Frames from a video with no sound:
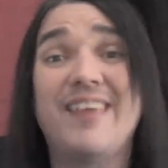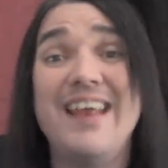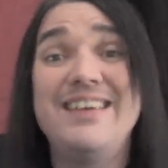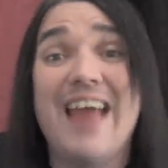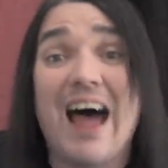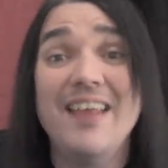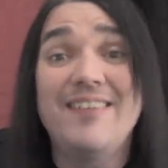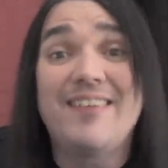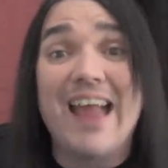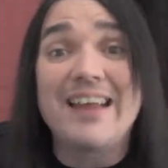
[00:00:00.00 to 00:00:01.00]

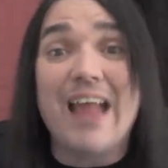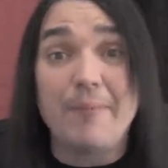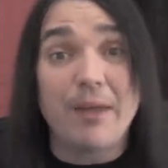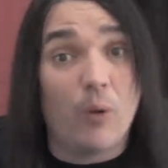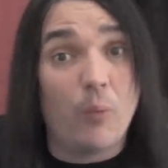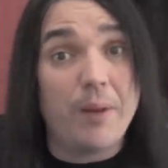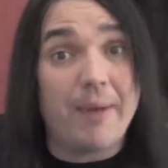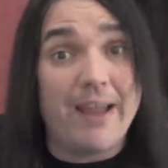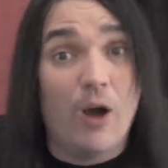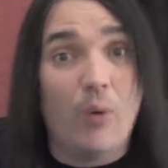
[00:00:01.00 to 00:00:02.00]
I'm going to win
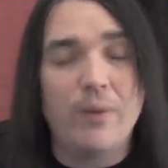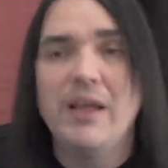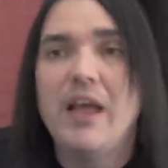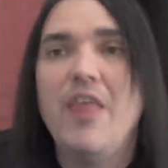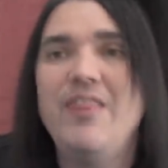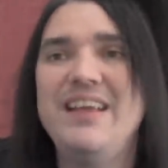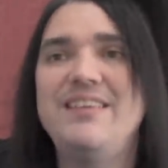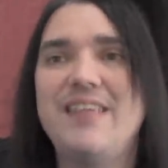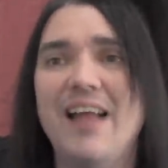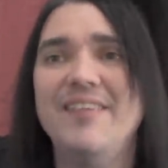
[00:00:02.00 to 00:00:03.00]
my own. The
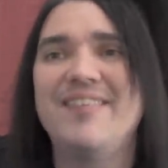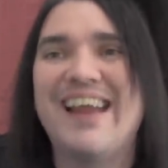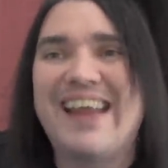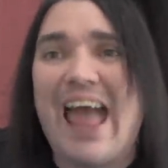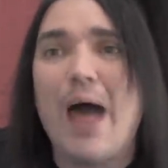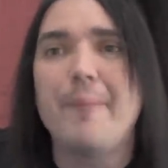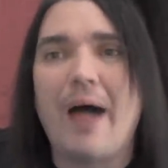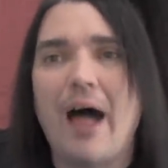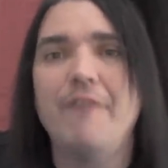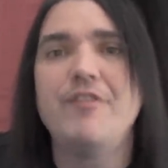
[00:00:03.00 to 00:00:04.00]
Dunce Cap
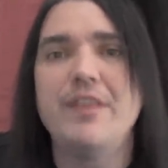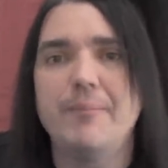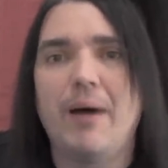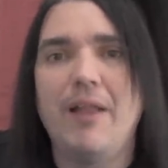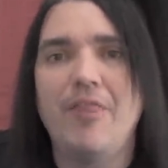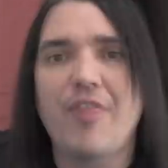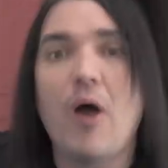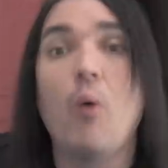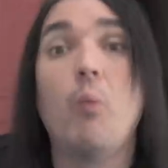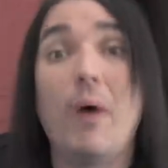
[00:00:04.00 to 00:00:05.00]
of the Month,
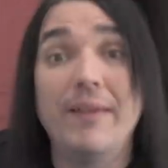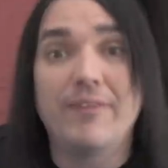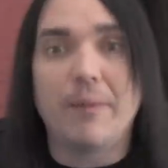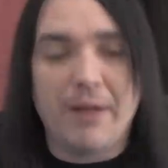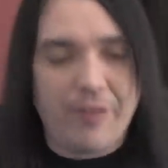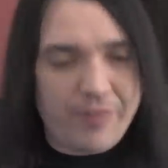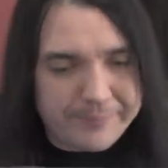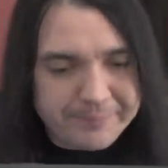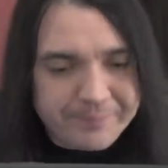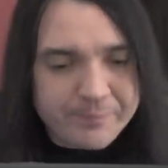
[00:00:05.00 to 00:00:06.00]
once a month.
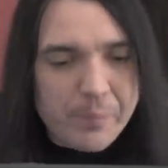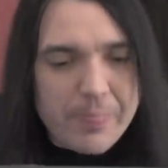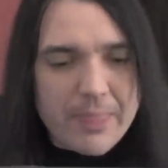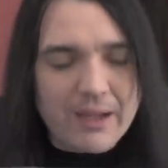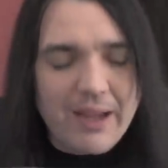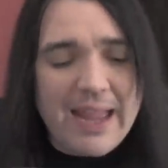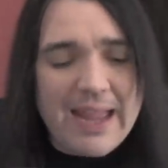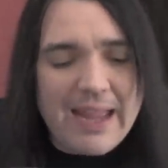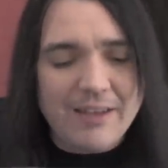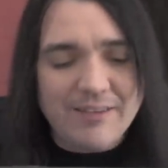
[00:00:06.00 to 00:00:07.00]

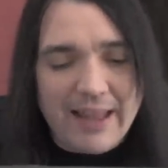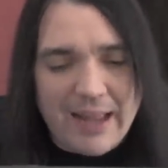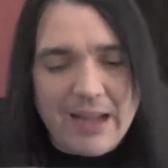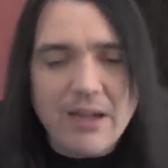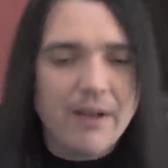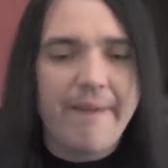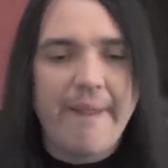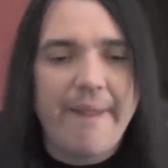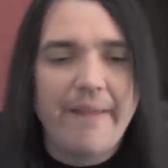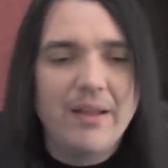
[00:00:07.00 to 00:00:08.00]
And today,
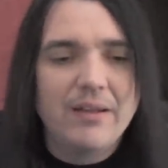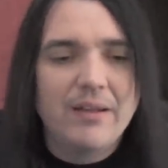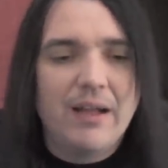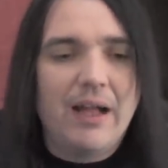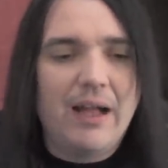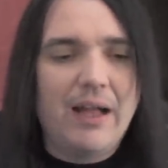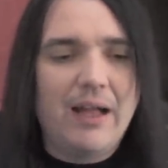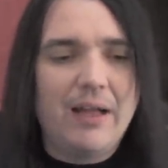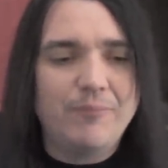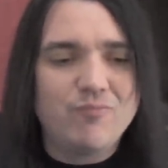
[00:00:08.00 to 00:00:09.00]

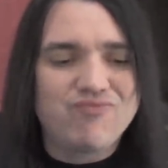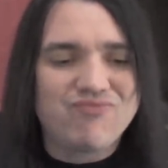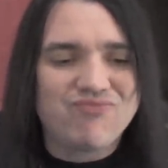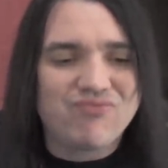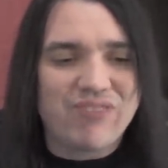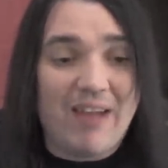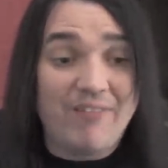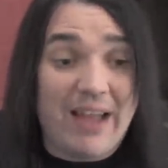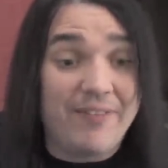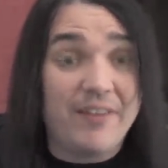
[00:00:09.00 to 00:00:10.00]

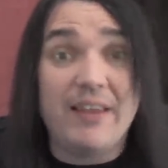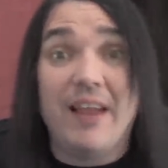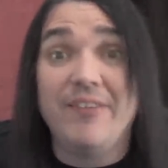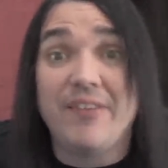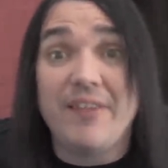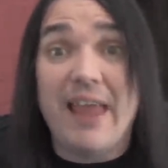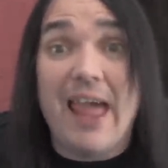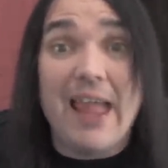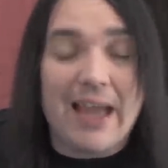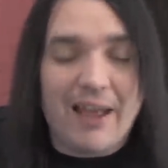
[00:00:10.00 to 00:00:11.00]
I've got the Dunce of the
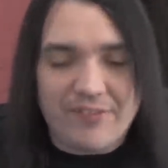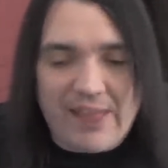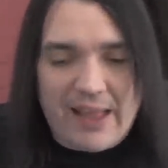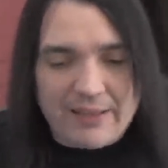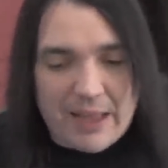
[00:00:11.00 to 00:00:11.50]
Day. How's that?